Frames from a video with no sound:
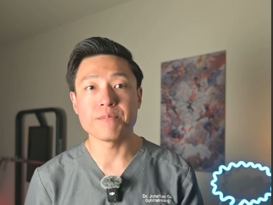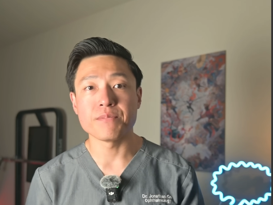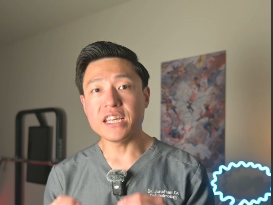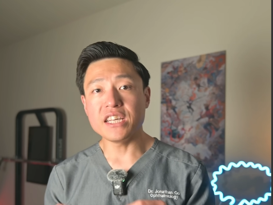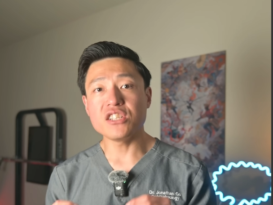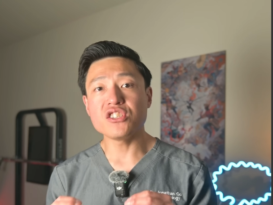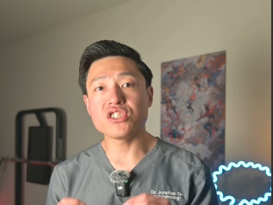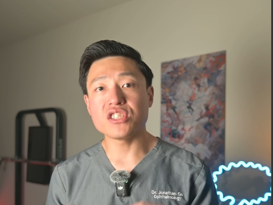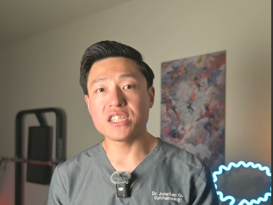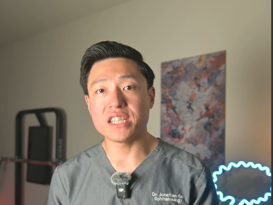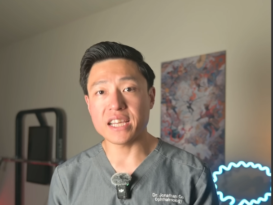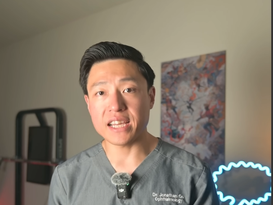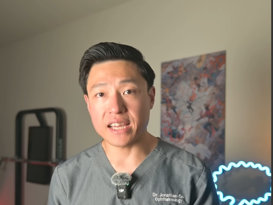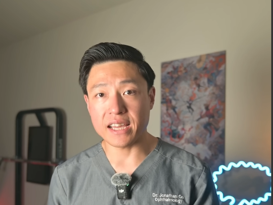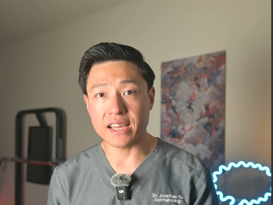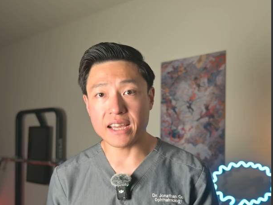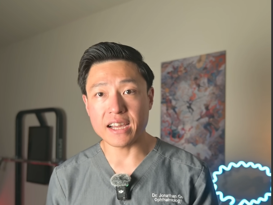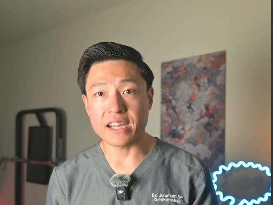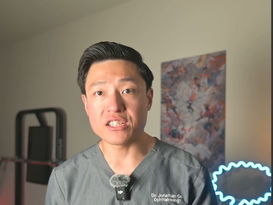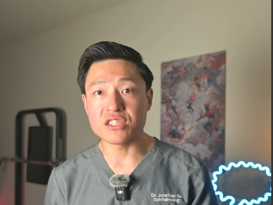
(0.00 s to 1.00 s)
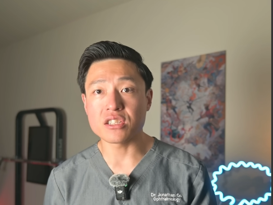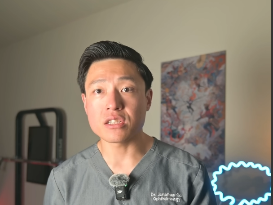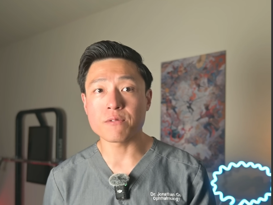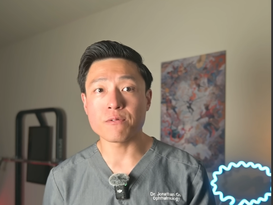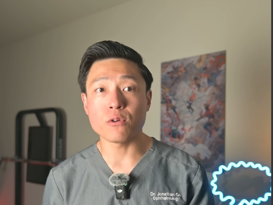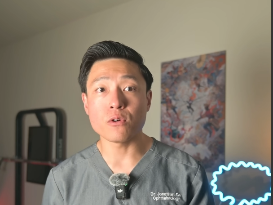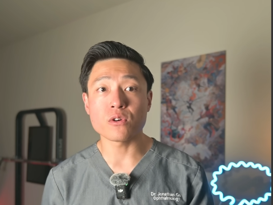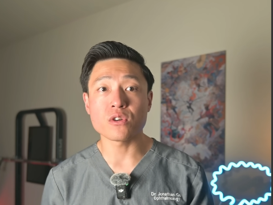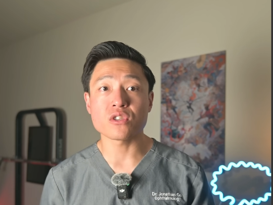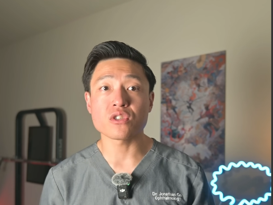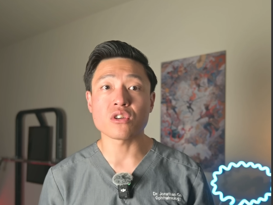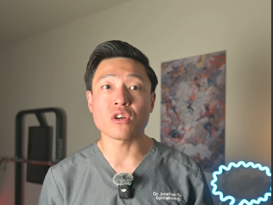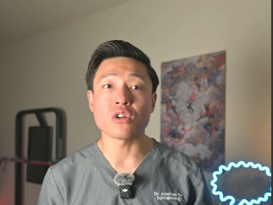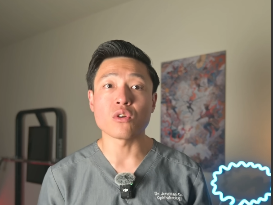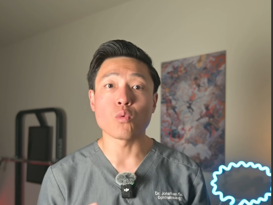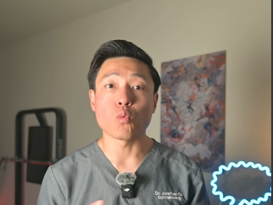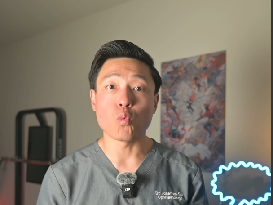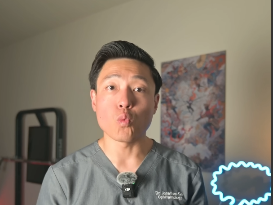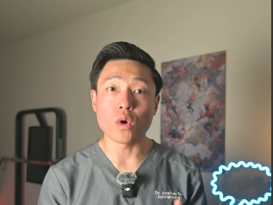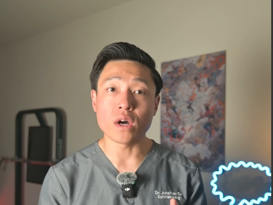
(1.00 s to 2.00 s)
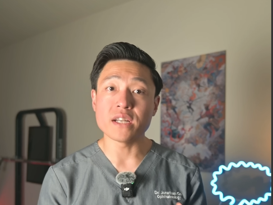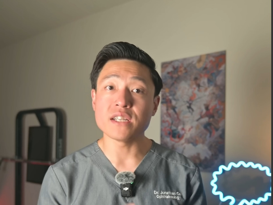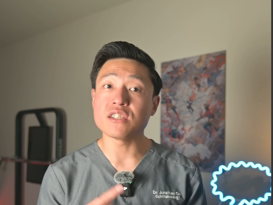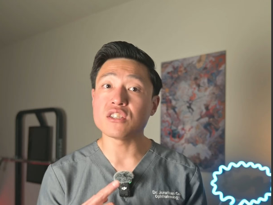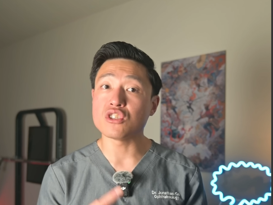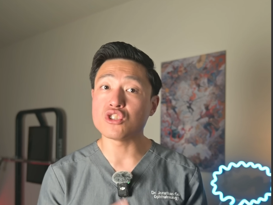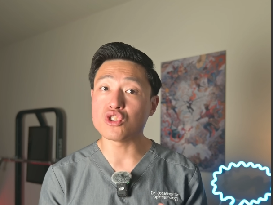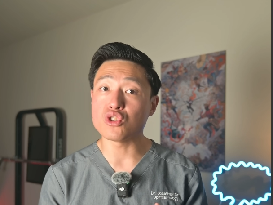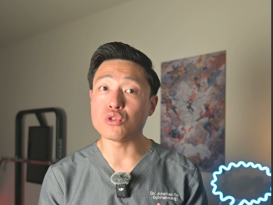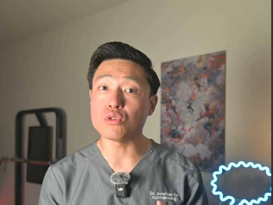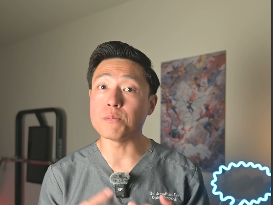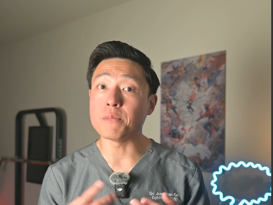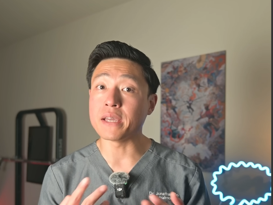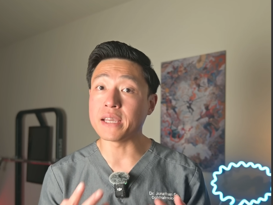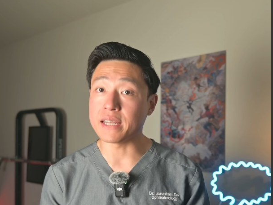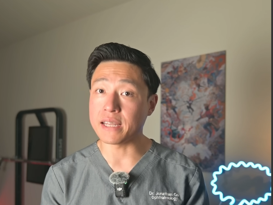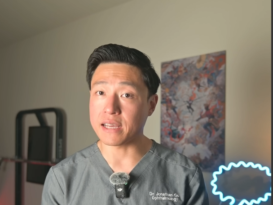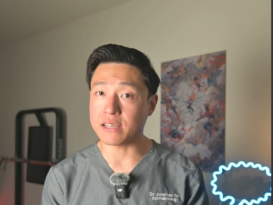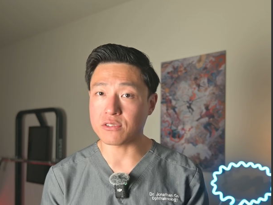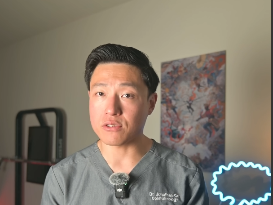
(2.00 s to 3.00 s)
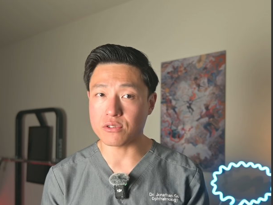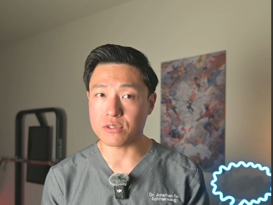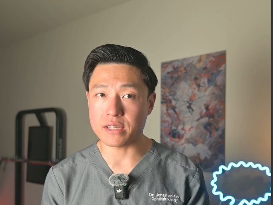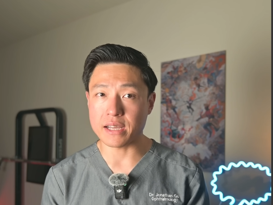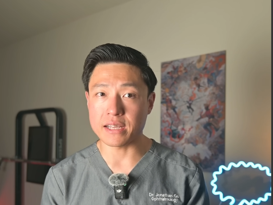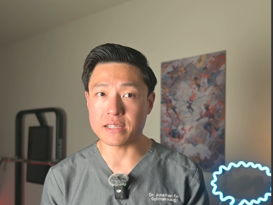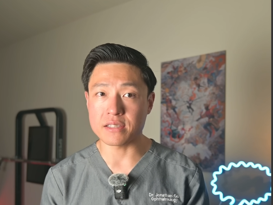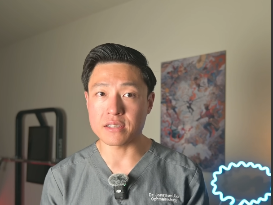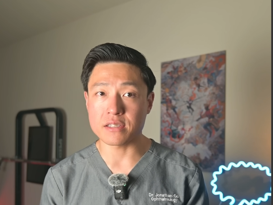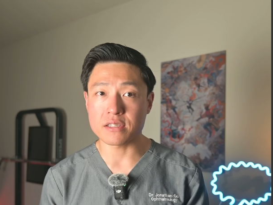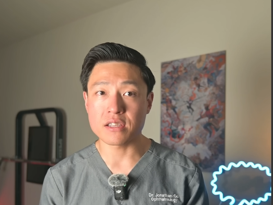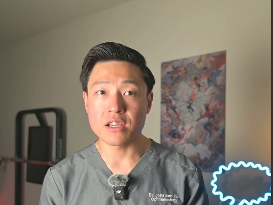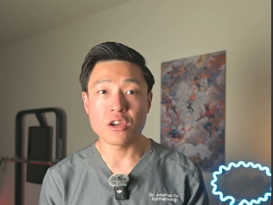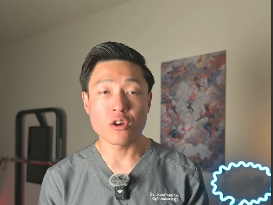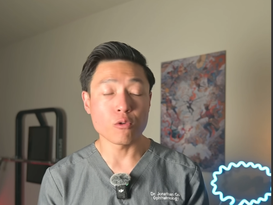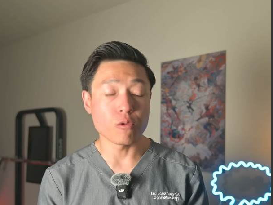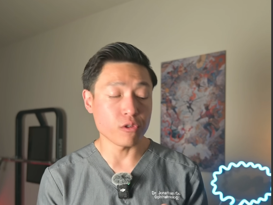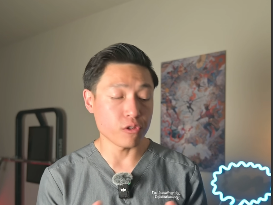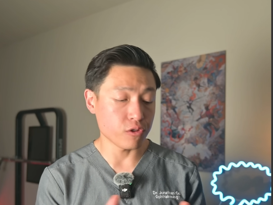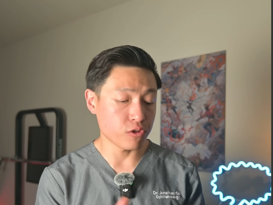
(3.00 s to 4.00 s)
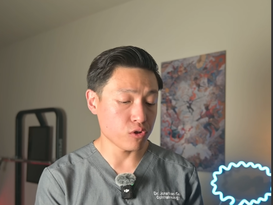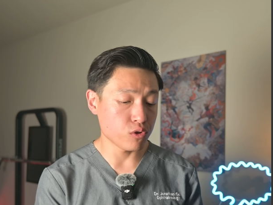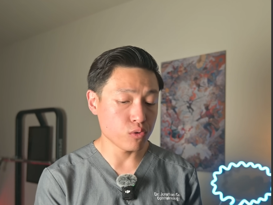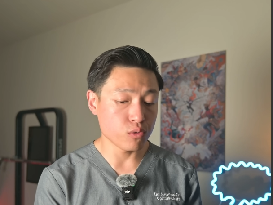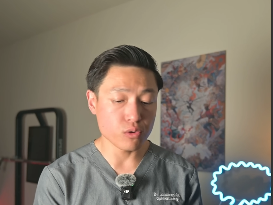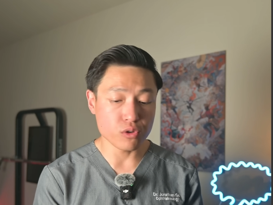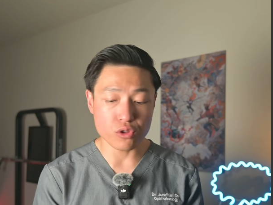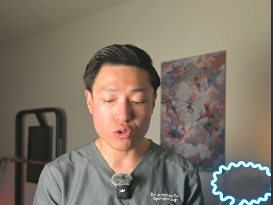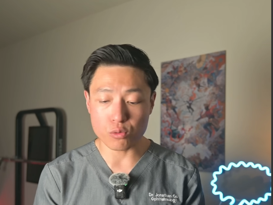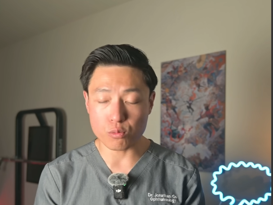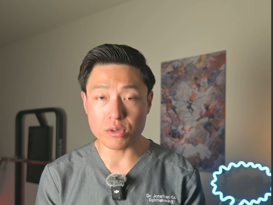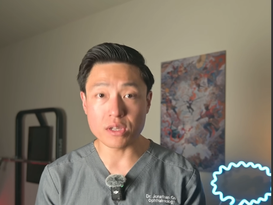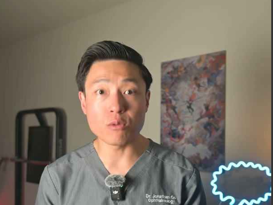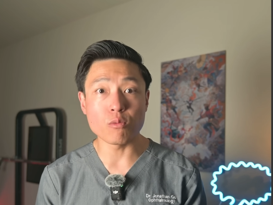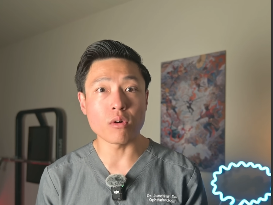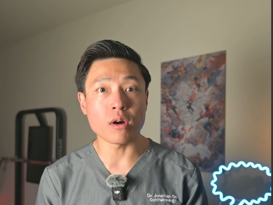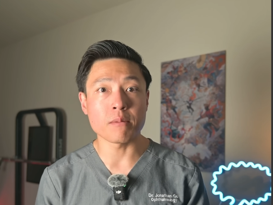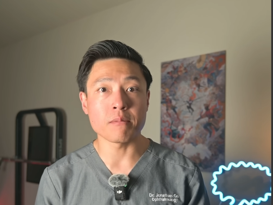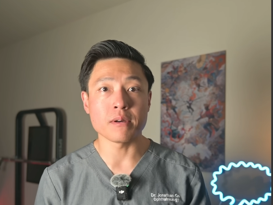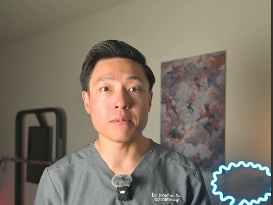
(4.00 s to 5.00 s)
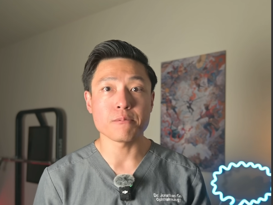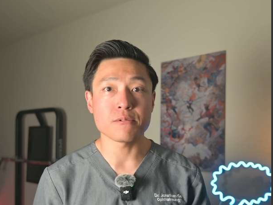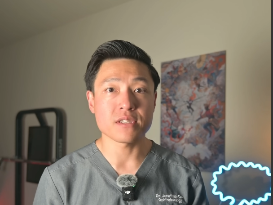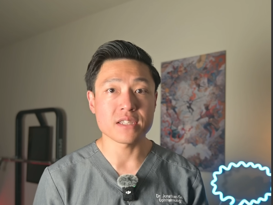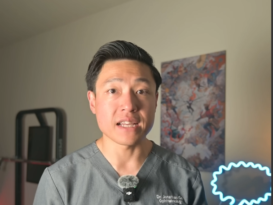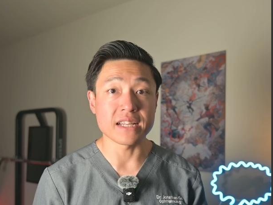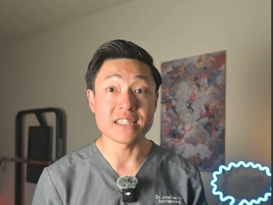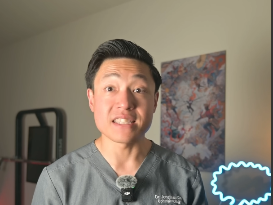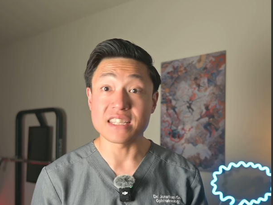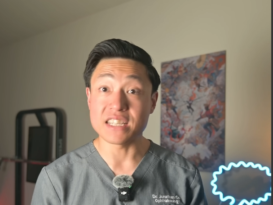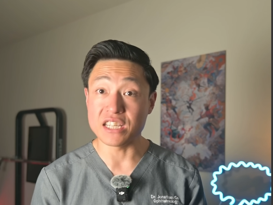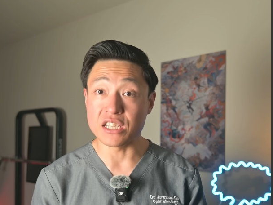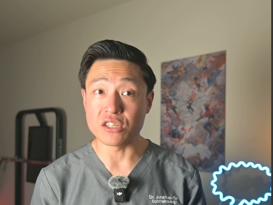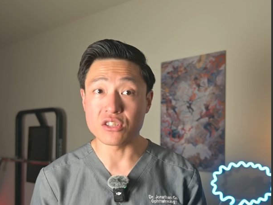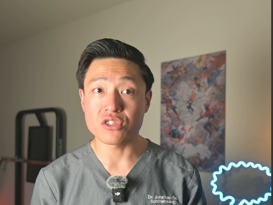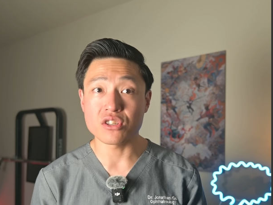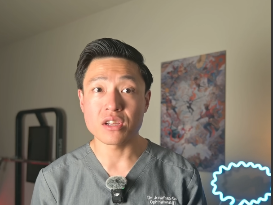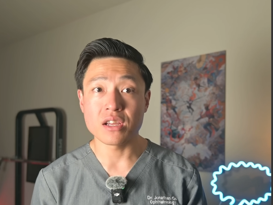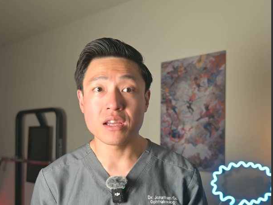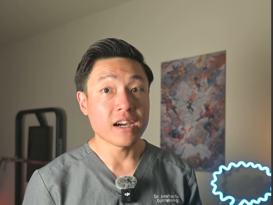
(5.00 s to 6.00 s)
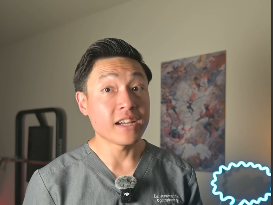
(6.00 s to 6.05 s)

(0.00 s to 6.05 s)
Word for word: Each day, I just focus on one to two main exercises with two to three warm up sets each.